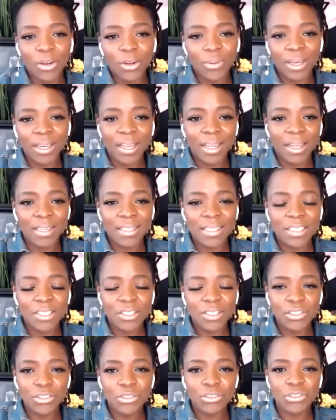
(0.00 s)
agree that
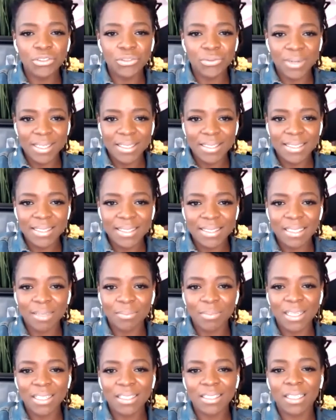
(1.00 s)
institutional
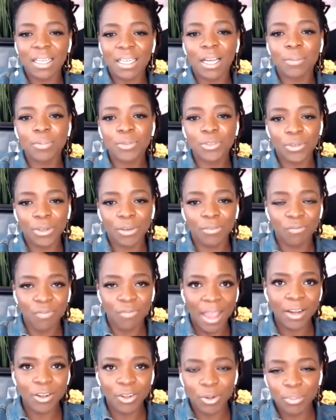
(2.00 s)
racism is an upstream
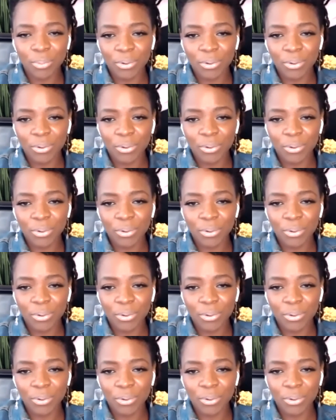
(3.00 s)
factor